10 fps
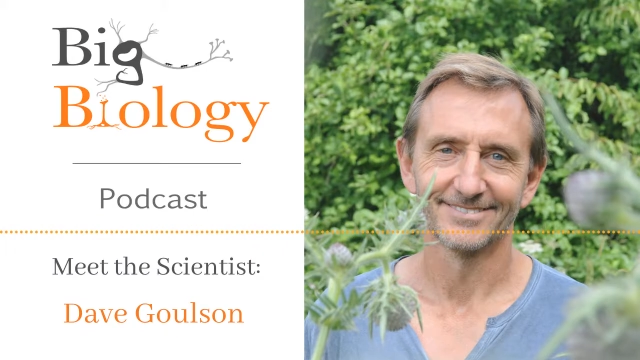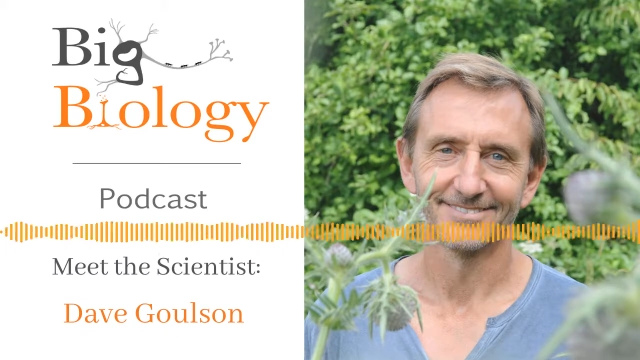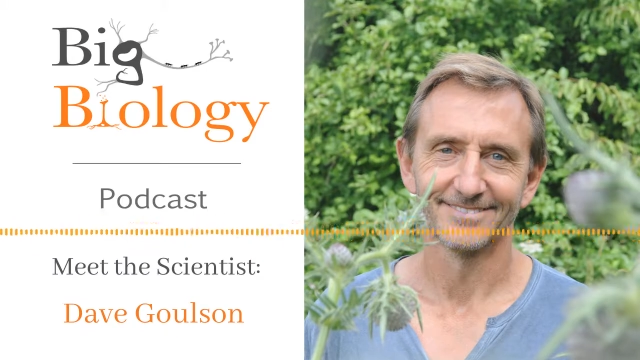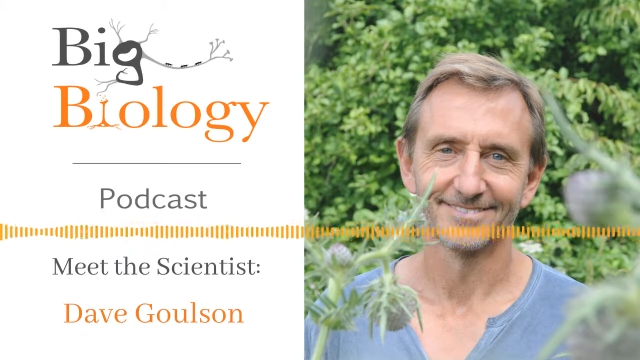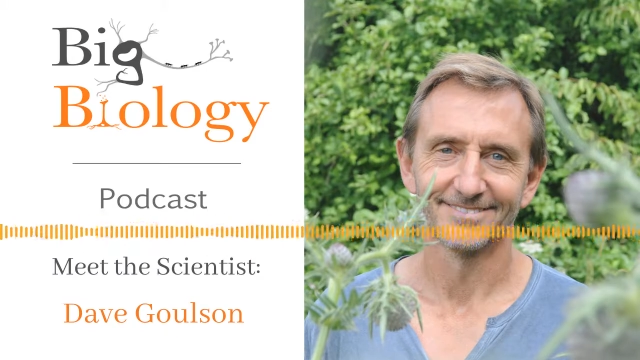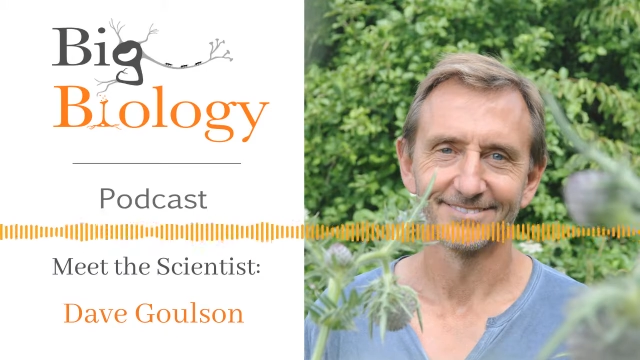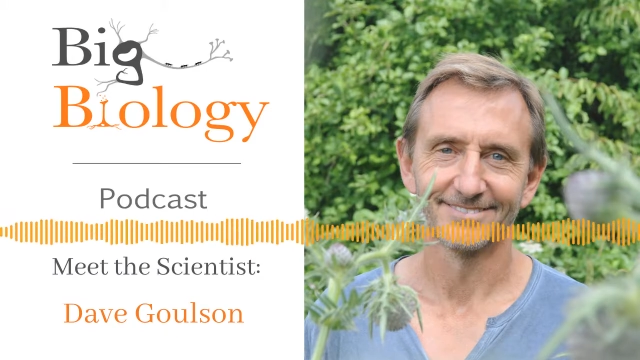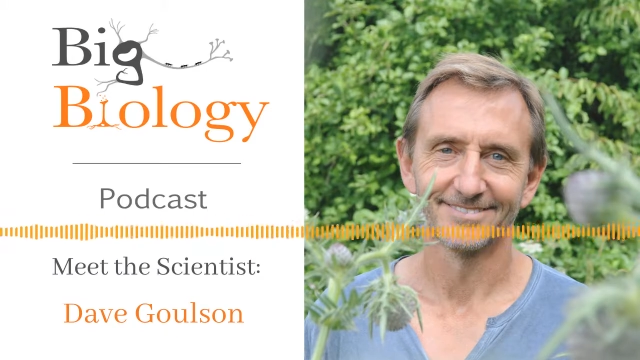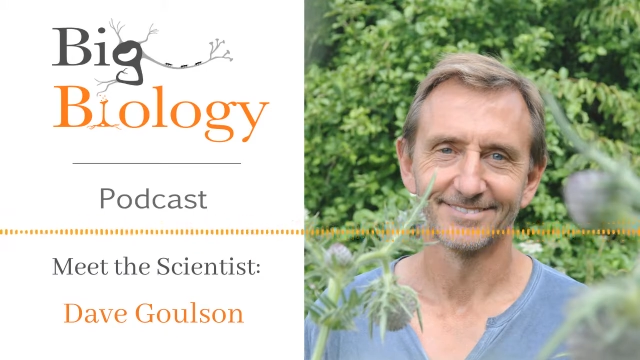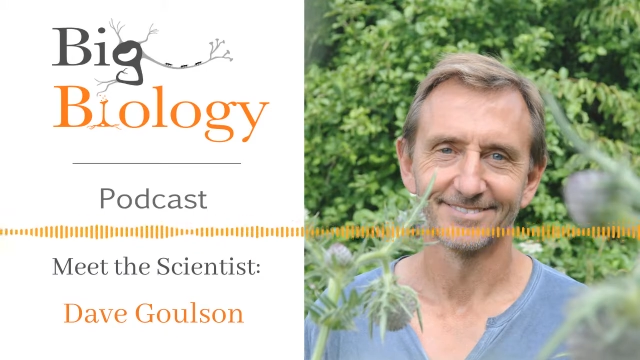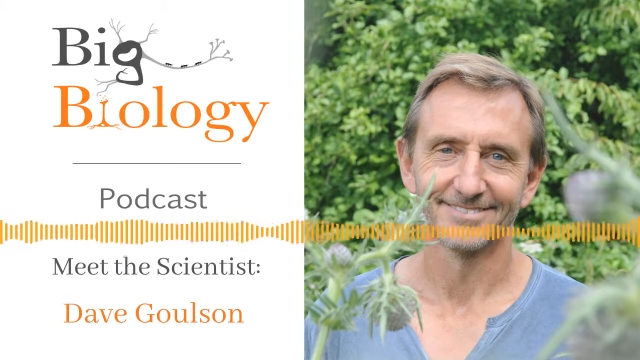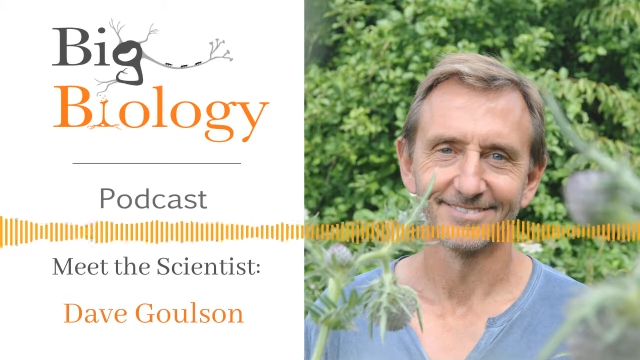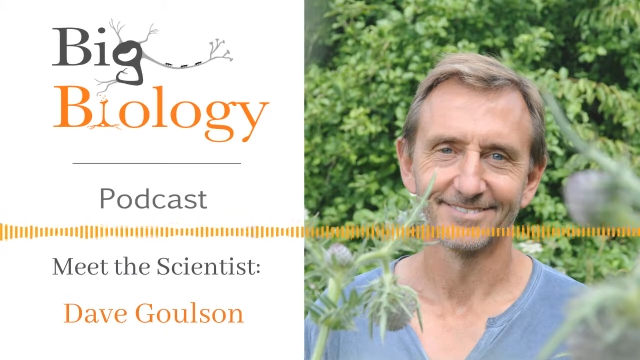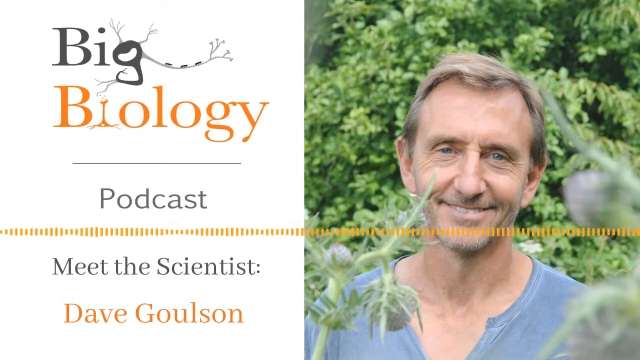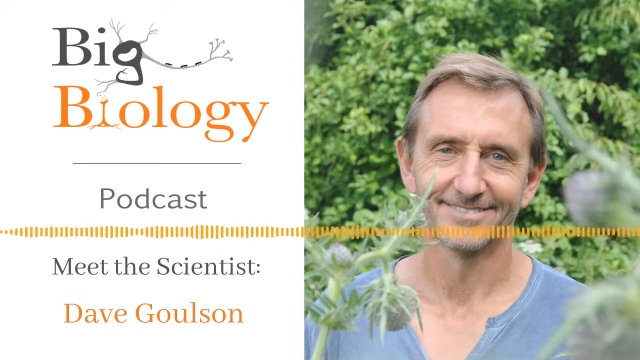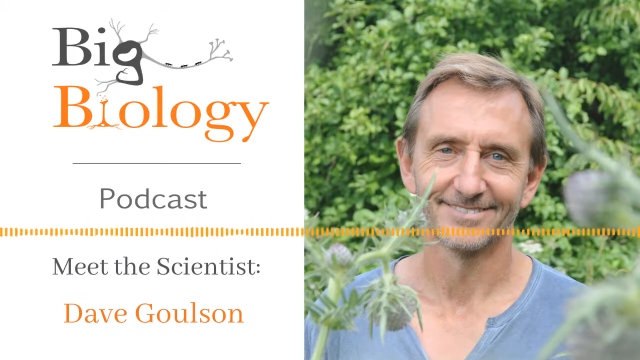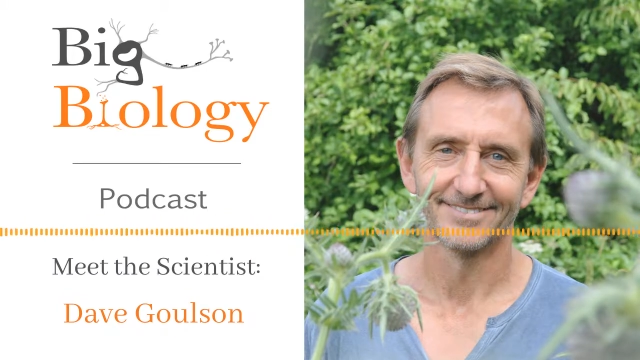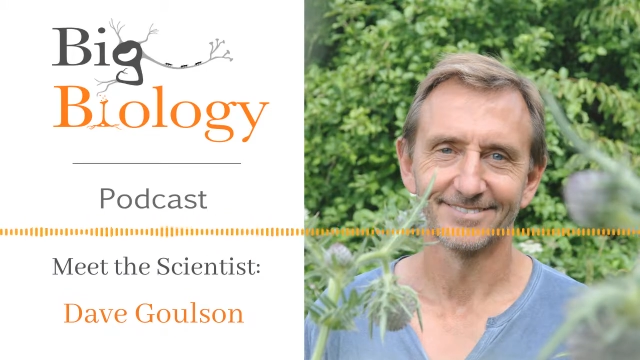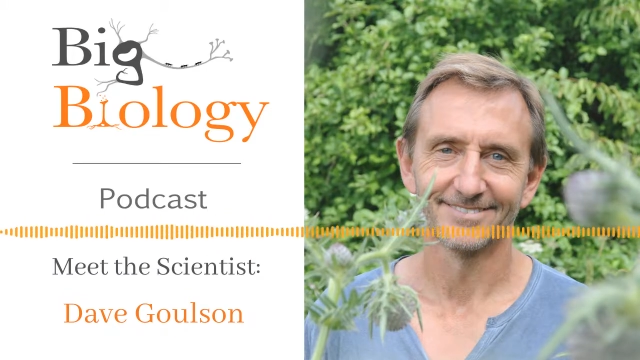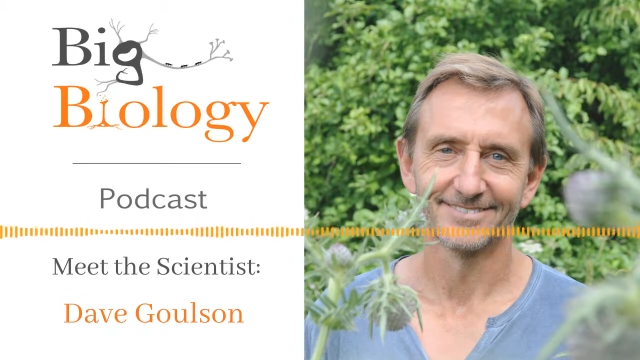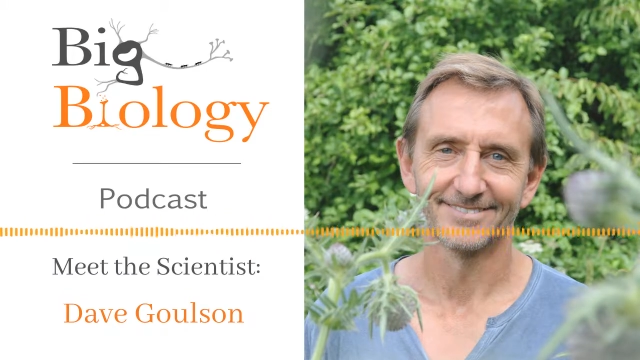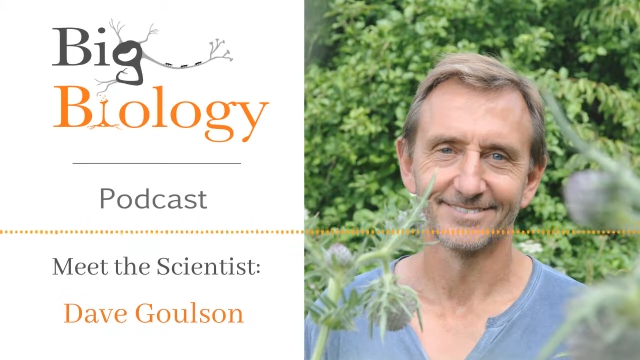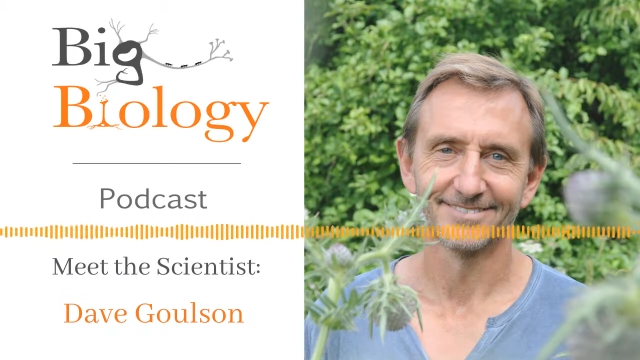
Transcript: if they could see us today, and you know,